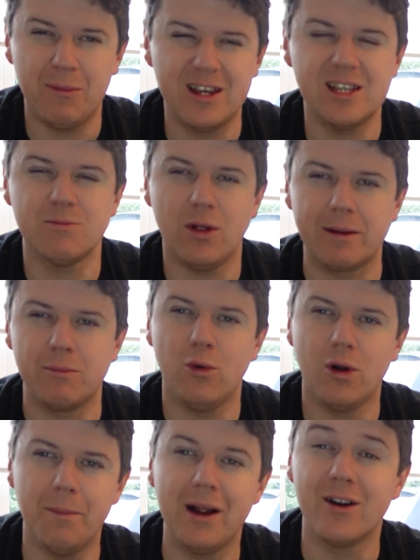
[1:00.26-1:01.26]
but he's more like
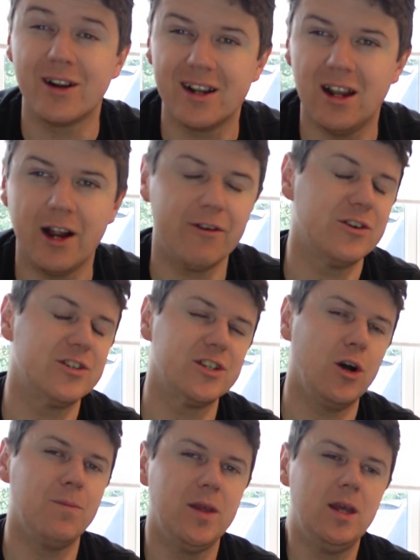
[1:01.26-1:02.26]
more American Irish,
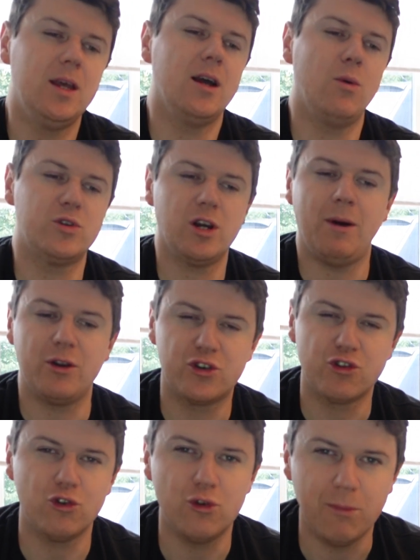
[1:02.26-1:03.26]
so and we're talking about
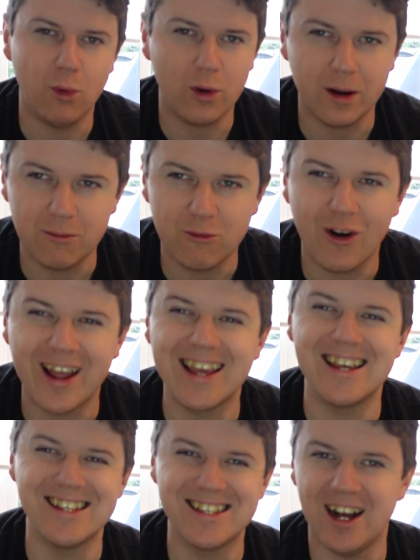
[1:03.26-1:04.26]
true born and
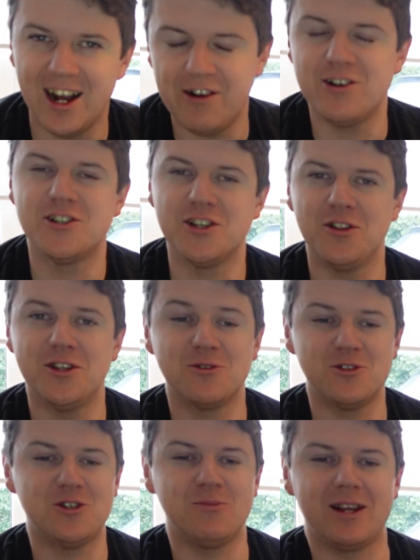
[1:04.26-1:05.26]
raised Irish, so this
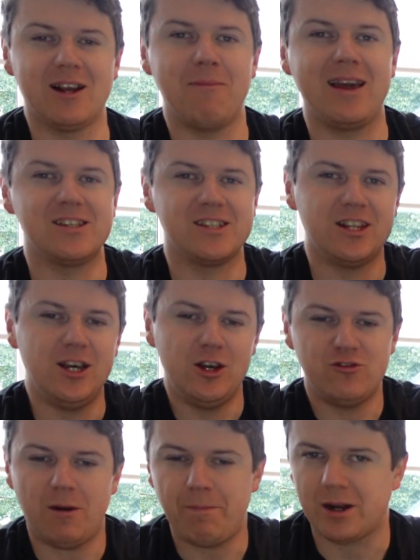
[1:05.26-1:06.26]
one should be amazing.
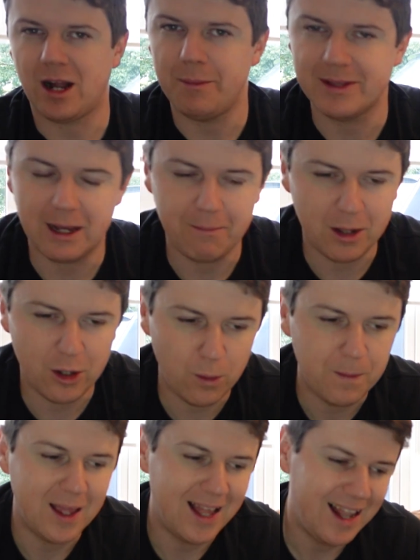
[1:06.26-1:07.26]
Drop a comment down
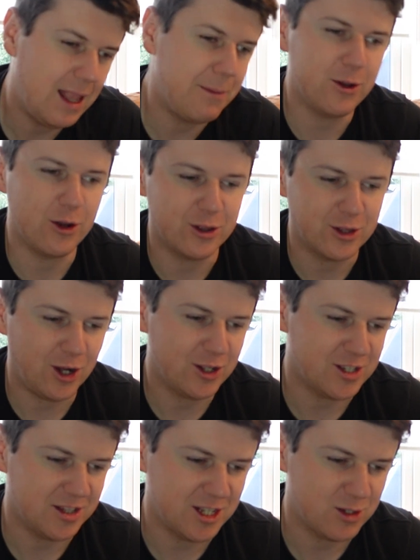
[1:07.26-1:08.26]
below, let me know your
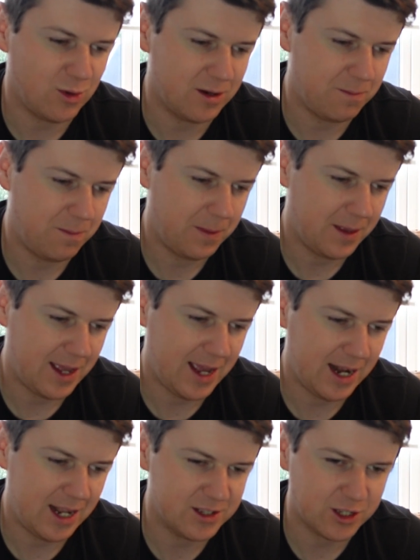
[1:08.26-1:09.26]
thoughts on this one,
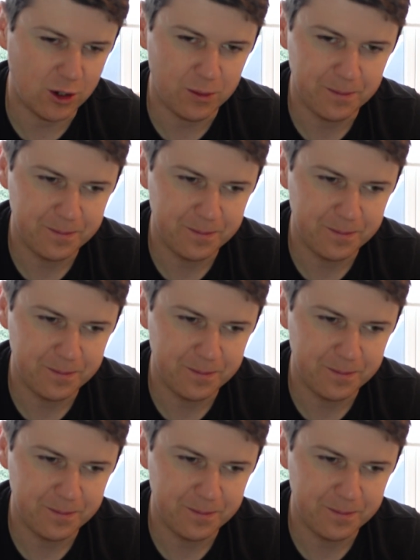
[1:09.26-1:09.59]
and let's go.